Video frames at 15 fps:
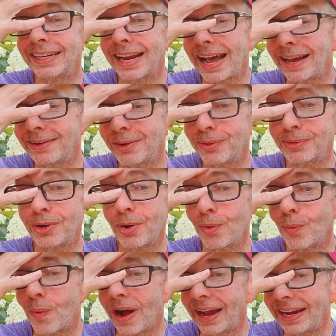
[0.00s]
And I don't know
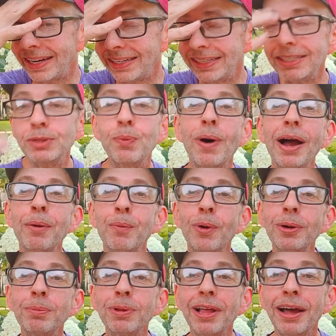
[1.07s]
why it is, why
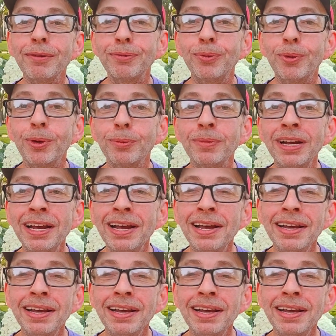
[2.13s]
one platform